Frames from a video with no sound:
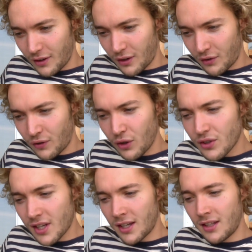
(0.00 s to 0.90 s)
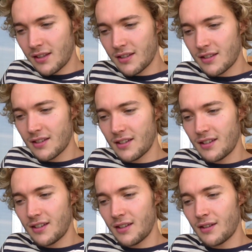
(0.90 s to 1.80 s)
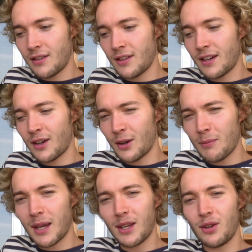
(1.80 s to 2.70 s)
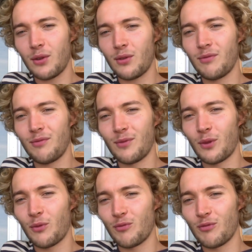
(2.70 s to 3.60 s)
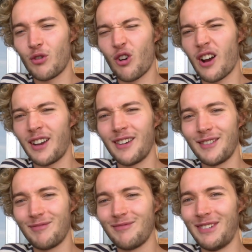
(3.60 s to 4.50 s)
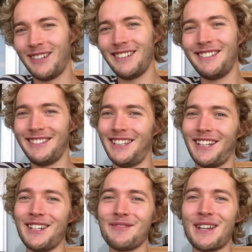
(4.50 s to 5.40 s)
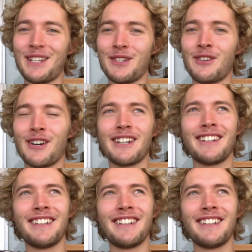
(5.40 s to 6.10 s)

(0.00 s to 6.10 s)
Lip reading: a few scenes that are going to make you cry. They're going to make you cry.